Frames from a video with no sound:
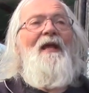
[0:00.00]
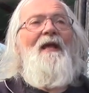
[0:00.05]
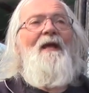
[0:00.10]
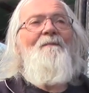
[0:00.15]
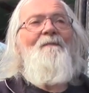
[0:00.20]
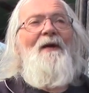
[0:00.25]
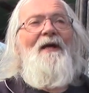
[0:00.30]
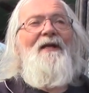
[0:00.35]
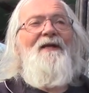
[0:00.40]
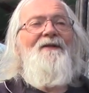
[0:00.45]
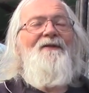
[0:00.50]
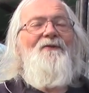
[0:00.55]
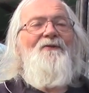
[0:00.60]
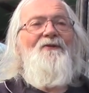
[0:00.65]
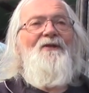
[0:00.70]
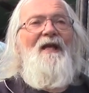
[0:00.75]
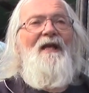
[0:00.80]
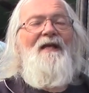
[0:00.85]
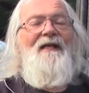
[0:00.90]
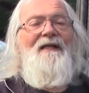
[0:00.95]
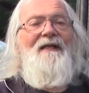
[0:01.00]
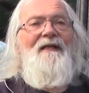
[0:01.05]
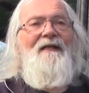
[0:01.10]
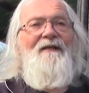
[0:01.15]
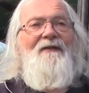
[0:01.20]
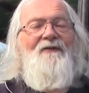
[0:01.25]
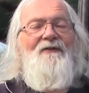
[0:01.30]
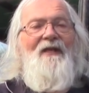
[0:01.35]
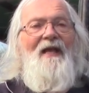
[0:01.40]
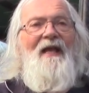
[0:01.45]
and my understanding
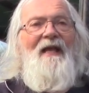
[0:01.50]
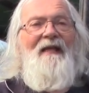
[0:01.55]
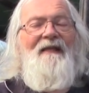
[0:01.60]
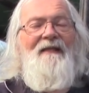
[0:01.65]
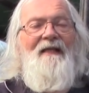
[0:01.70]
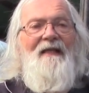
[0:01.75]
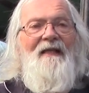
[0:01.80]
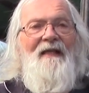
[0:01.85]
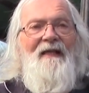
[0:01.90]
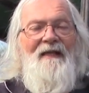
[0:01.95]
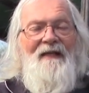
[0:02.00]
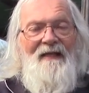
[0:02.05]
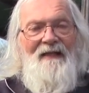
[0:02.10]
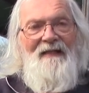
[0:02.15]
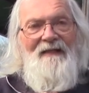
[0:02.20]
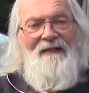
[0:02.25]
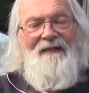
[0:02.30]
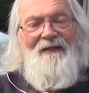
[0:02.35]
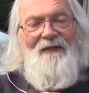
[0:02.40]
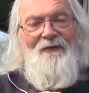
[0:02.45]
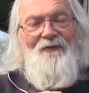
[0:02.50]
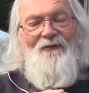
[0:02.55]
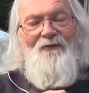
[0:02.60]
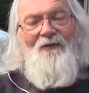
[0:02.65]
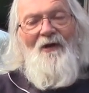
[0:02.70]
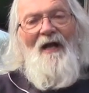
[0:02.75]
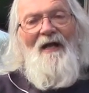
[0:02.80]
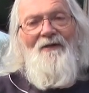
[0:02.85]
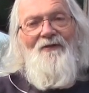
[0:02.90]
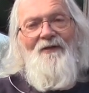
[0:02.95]
is that this
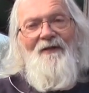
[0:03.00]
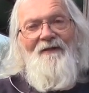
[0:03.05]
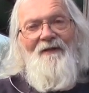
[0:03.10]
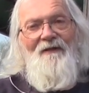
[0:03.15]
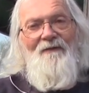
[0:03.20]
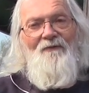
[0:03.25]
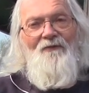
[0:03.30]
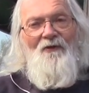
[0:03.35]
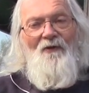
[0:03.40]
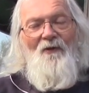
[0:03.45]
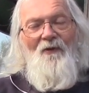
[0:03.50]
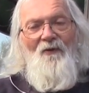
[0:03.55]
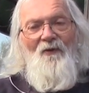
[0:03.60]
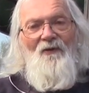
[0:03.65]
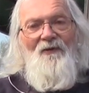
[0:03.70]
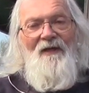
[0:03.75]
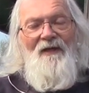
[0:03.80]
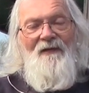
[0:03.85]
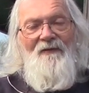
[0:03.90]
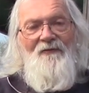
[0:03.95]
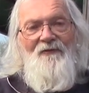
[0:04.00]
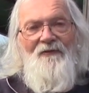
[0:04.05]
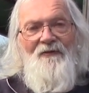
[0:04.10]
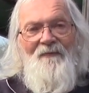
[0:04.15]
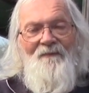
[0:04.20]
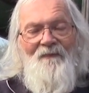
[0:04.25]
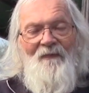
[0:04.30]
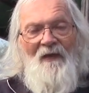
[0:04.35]
traction control is